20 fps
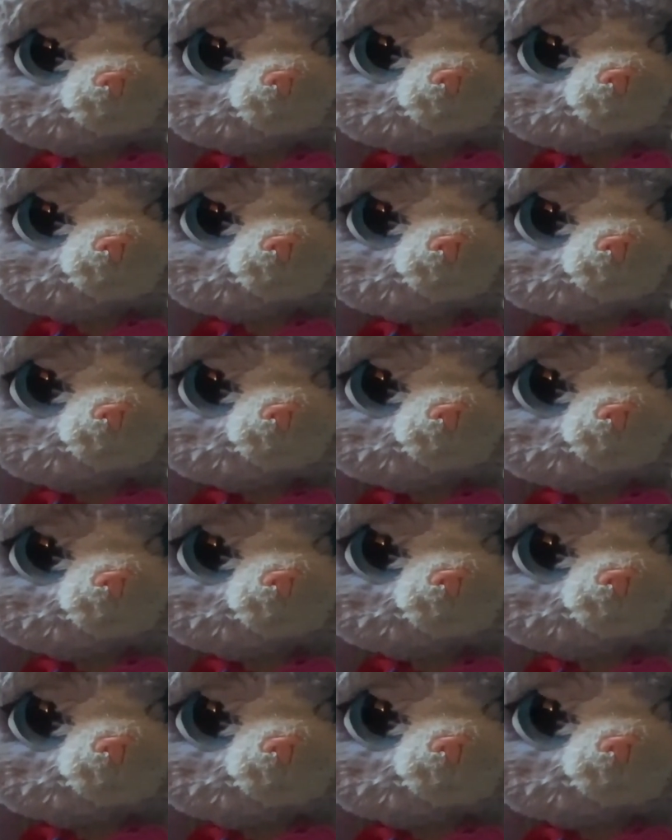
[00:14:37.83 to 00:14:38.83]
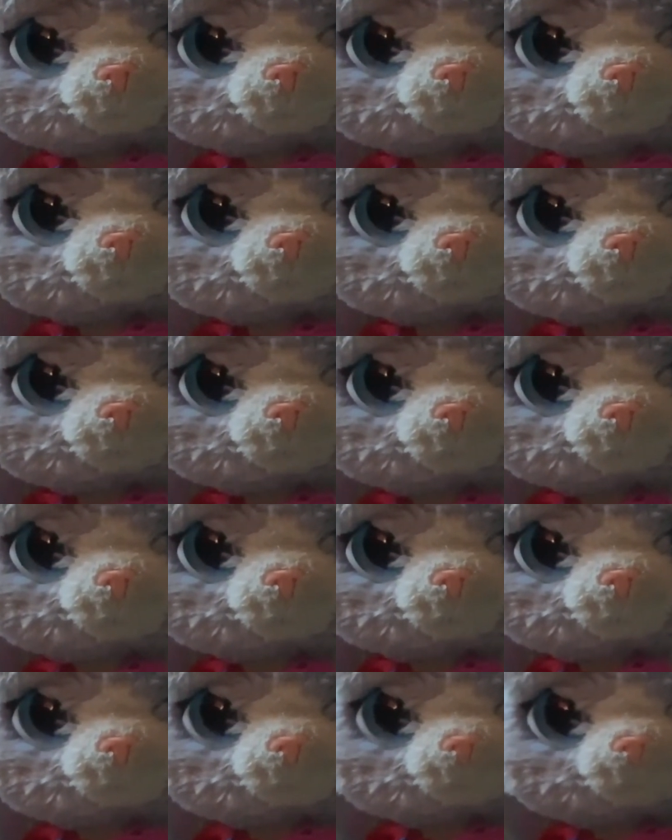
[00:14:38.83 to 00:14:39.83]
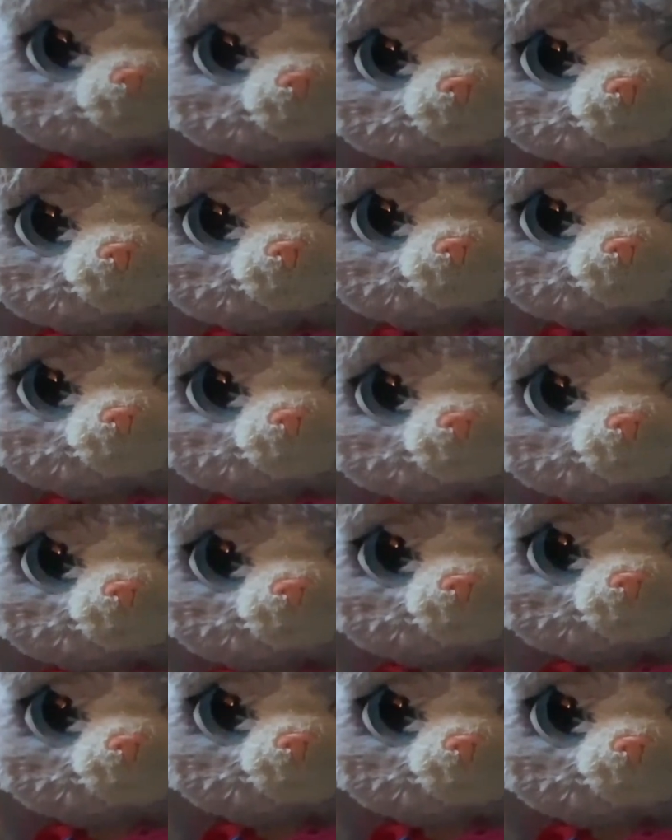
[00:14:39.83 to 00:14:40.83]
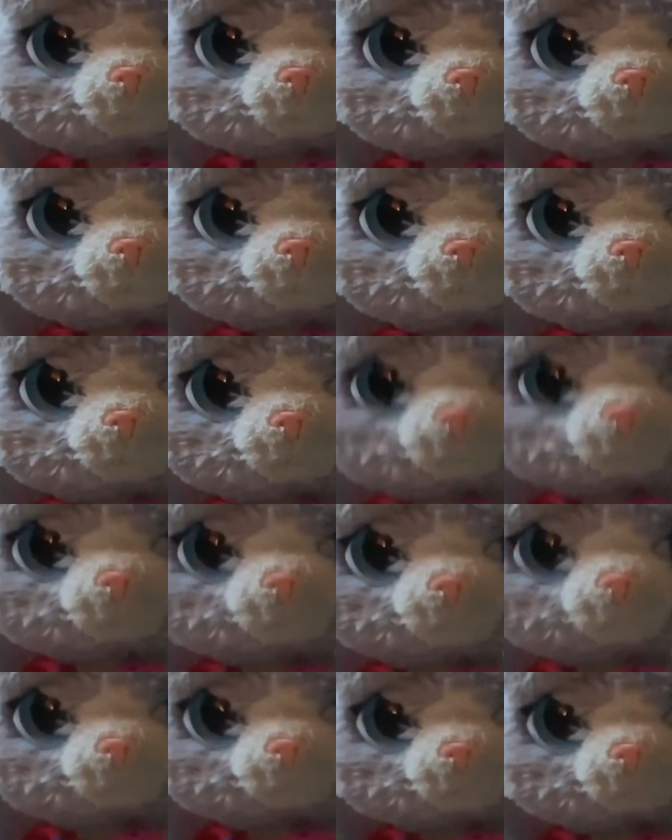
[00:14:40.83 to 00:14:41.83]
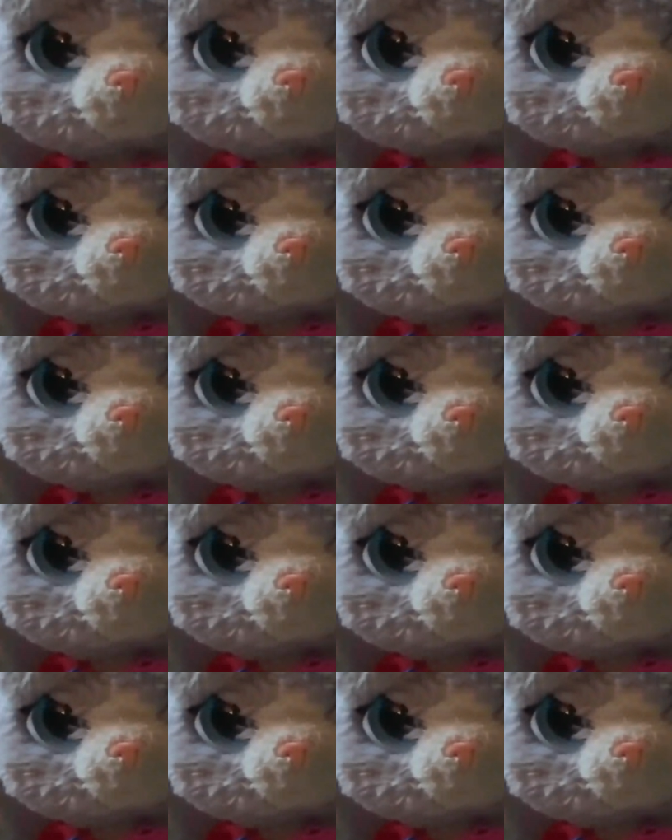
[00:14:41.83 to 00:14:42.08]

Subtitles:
you would, maybe you wouldn't. I don't know. See ya.